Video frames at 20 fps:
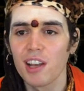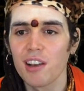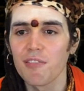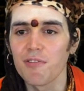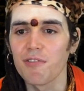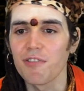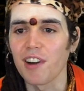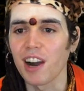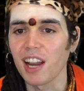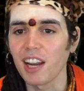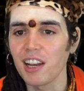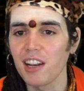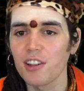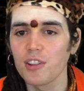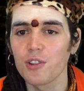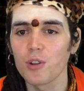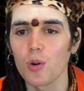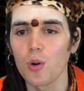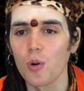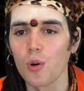
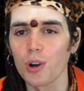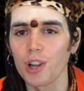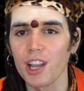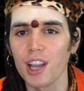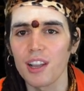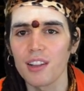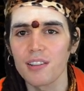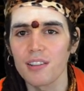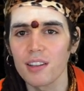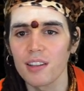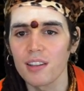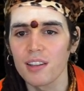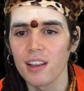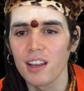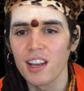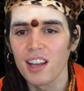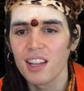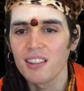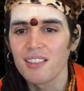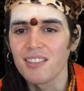violent-oriented
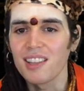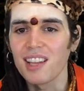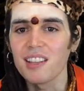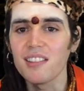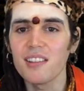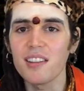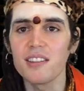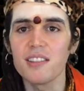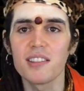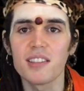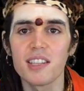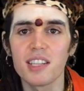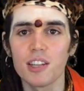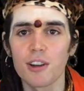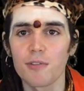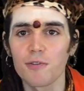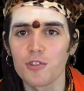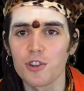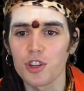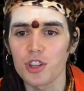tendency
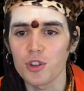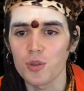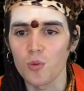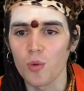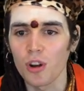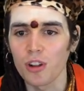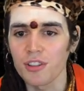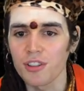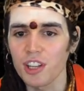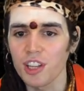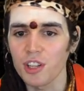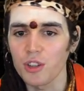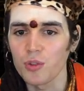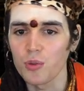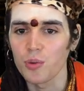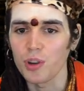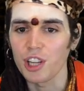of just wanting to